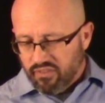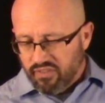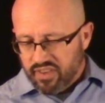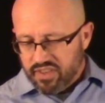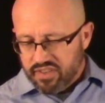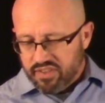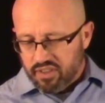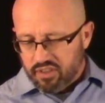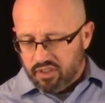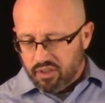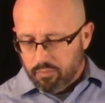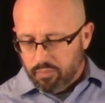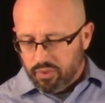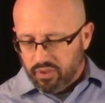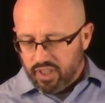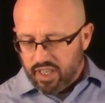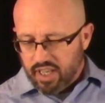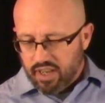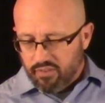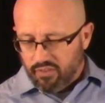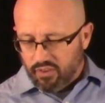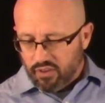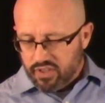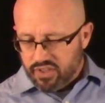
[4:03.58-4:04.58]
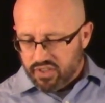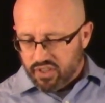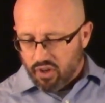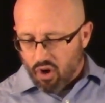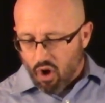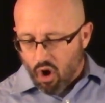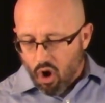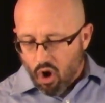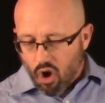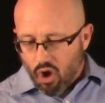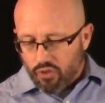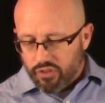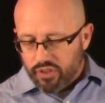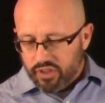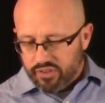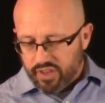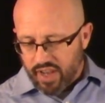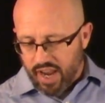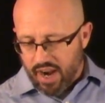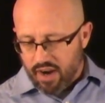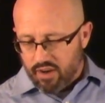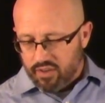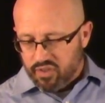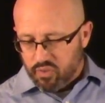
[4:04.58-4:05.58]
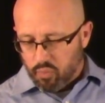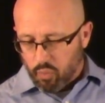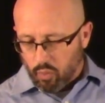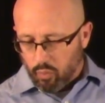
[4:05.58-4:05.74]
visit the believers in all the towns